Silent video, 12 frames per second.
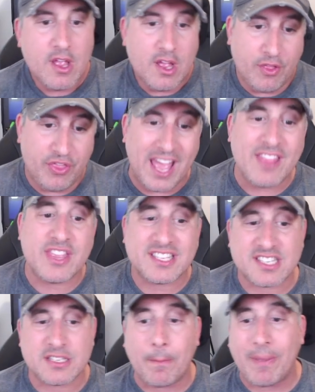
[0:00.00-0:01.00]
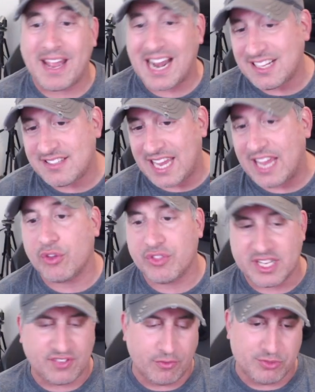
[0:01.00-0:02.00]
Then this is a bet. I tailed
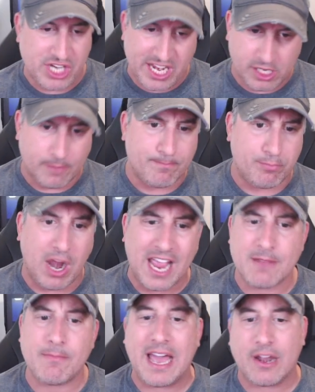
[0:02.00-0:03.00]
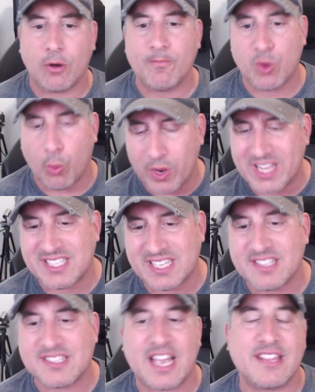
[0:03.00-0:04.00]
this from Jacob. Brian Battle wins
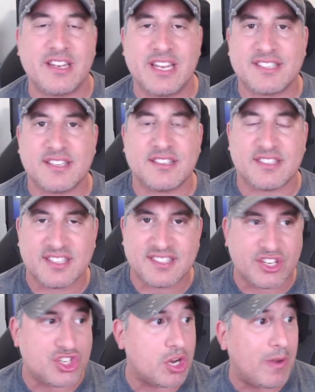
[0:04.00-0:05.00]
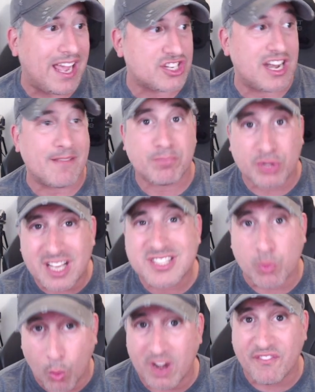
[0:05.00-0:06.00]
inside the distance, decision no action at
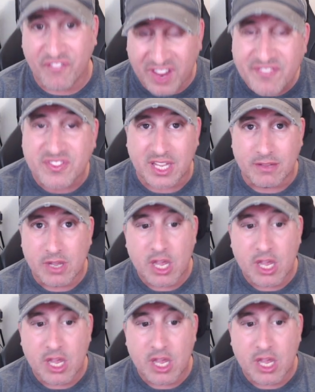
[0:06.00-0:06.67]
plus 150.